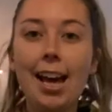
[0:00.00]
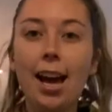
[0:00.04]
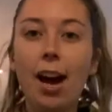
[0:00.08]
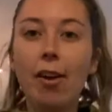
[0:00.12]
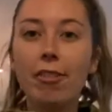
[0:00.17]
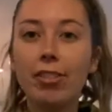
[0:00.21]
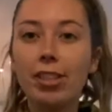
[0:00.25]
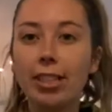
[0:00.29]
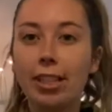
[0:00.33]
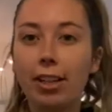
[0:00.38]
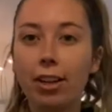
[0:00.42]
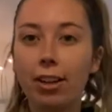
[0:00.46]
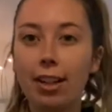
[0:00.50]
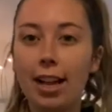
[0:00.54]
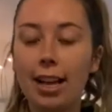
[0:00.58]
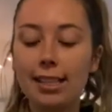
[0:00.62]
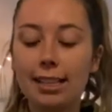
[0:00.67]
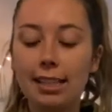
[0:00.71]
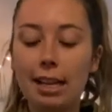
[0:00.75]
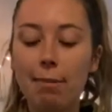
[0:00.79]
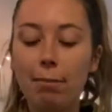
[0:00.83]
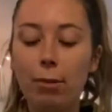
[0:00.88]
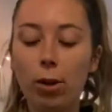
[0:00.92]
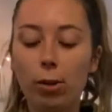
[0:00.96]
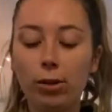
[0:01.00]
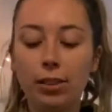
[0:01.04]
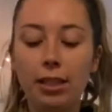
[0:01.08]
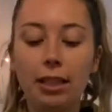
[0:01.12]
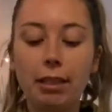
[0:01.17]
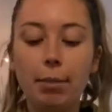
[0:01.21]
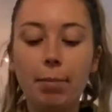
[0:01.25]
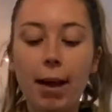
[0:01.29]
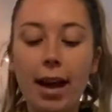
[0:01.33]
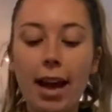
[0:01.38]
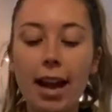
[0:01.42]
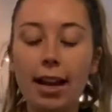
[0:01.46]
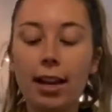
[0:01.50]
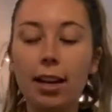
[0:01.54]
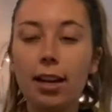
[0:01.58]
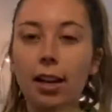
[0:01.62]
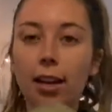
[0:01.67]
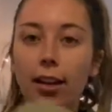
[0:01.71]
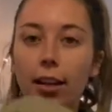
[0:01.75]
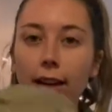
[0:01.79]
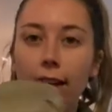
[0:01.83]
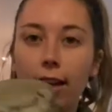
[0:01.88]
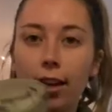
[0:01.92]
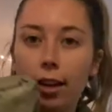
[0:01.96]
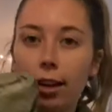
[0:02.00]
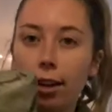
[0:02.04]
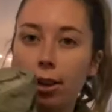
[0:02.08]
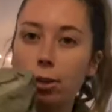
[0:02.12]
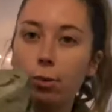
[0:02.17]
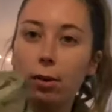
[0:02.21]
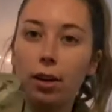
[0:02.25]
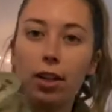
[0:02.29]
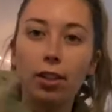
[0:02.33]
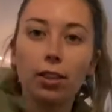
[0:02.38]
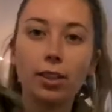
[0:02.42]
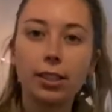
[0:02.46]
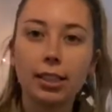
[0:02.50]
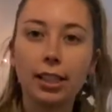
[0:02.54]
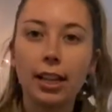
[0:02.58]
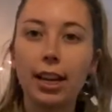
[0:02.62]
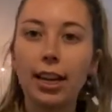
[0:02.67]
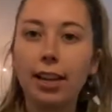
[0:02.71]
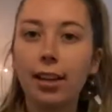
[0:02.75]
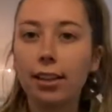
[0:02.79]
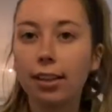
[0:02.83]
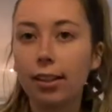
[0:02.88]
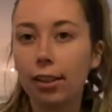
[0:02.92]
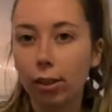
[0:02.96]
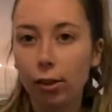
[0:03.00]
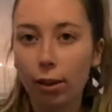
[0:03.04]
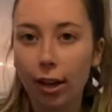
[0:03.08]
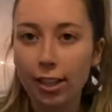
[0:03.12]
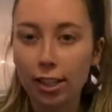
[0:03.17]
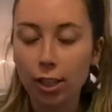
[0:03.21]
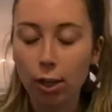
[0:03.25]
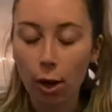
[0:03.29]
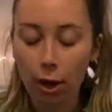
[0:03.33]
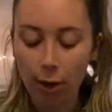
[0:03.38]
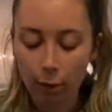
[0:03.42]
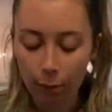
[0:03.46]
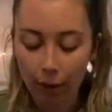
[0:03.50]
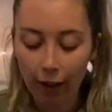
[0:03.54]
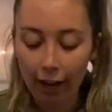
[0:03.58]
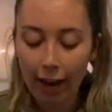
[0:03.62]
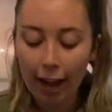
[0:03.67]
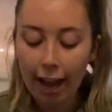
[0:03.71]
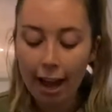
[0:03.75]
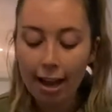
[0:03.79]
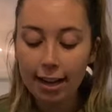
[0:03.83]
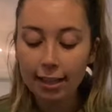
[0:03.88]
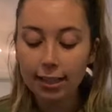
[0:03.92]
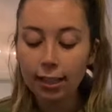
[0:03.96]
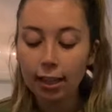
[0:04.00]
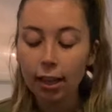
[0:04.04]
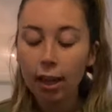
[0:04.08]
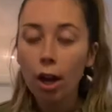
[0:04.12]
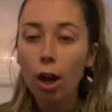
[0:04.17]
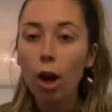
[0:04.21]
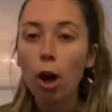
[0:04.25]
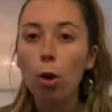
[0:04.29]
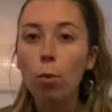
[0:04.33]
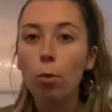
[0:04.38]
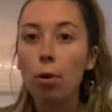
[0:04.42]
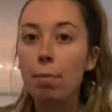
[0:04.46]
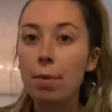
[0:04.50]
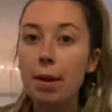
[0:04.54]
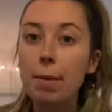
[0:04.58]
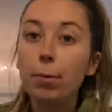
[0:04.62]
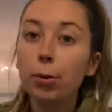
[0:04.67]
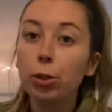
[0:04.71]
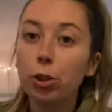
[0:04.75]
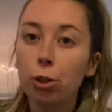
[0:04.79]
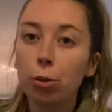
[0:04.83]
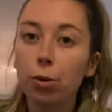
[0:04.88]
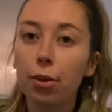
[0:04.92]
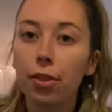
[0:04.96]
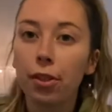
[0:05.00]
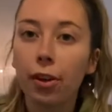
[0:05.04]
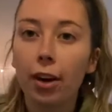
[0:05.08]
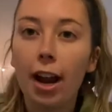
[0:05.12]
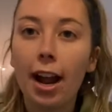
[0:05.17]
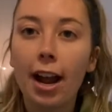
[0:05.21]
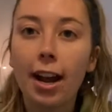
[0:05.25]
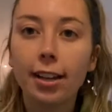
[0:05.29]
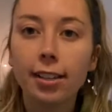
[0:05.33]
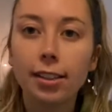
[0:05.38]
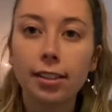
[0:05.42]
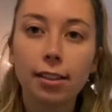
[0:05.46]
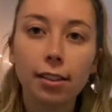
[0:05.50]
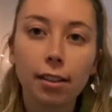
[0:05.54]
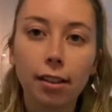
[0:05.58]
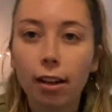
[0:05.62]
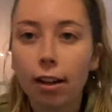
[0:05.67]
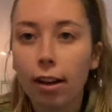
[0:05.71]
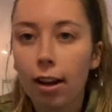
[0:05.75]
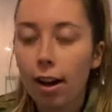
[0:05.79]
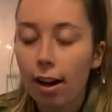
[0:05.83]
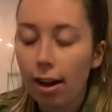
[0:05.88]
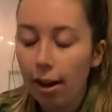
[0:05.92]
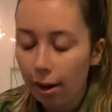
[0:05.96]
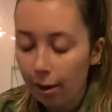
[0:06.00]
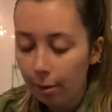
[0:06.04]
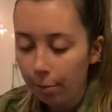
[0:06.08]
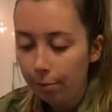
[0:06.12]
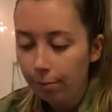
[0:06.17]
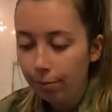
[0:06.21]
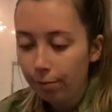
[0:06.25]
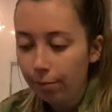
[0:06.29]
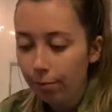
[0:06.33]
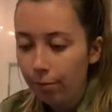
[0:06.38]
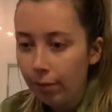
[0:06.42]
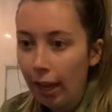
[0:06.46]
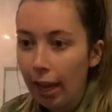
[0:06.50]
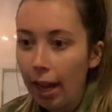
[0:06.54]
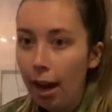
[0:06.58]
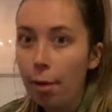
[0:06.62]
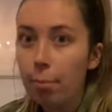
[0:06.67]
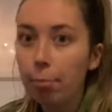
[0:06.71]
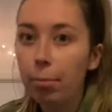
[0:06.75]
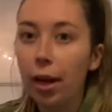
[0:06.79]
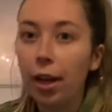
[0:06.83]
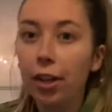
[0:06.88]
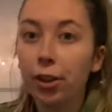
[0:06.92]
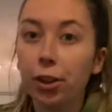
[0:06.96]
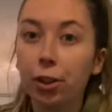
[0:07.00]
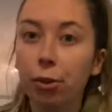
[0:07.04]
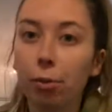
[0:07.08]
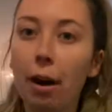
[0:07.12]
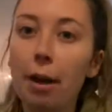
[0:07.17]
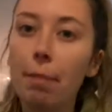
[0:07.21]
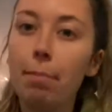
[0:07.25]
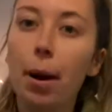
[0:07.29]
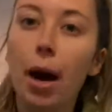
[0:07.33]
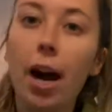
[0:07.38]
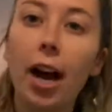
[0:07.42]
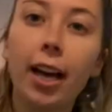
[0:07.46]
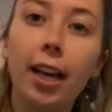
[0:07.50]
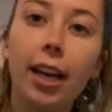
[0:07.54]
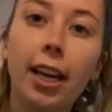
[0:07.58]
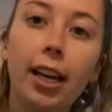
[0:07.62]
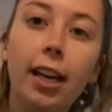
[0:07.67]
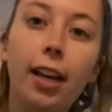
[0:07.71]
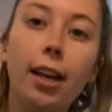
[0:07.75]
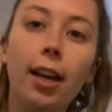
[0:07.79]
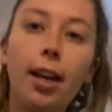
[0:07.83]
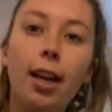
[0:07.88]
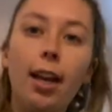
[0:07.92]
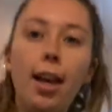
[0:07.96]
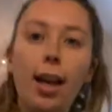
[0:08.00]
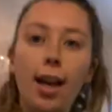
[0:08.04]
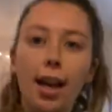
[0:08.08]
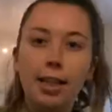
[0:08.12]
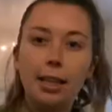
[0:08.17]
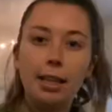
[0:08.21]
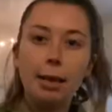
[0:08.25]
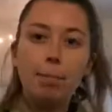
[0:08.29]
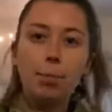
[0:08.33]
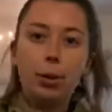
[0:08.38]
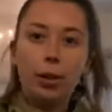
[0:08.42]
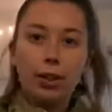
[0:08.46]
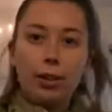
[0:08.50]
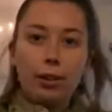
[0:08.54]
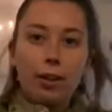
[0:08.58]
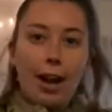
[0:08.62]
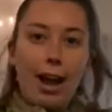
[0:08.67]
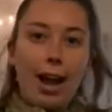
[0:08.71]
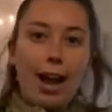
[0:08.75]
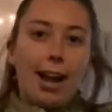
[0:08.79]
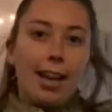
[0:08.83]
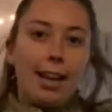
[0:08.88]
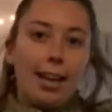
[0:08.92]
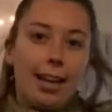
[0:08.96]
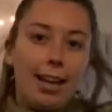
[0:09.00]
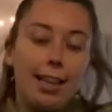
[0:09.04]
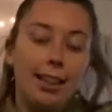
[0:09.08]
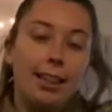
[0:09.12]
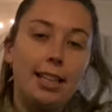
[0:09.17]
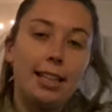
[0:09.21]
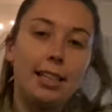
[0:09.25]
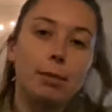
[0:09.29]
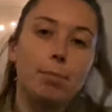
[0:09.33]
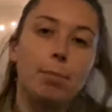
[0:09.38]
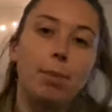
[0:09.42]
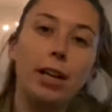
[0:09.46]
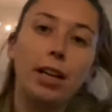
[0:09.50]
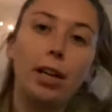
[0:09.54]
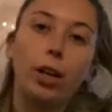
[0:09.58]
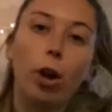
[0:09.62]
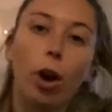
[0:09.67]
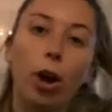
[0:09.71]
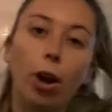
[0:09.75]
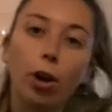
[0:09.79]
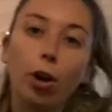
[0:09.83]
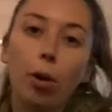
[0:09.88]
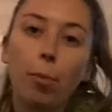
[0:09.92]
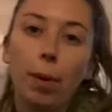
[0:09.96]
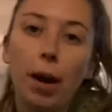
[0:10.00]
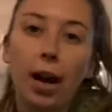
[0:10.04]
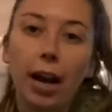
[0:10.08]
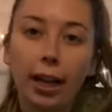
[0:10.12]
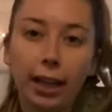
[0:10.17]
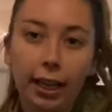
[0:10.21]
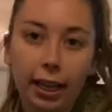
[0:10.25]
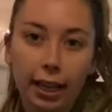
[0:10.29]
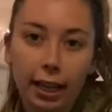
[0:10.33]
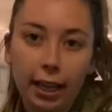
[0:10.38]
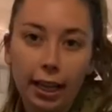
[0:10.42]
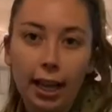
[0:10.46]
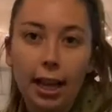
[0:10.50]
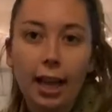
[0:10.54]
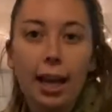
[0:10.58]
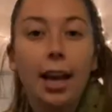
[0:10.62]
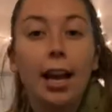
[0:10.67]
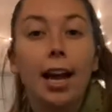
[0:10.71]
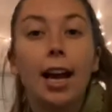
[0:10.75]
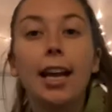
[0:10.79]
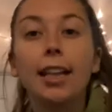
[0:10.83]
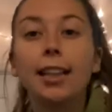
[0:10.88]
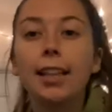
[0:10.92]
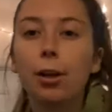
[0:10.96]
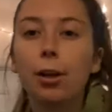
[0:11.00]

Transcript: Obviously, your last name goes on the back. Here's what it looks like. You guys know how to wear a hat. What people do with their hats, they unbutton their right pocket and they put their hat in this big cargo pocket and they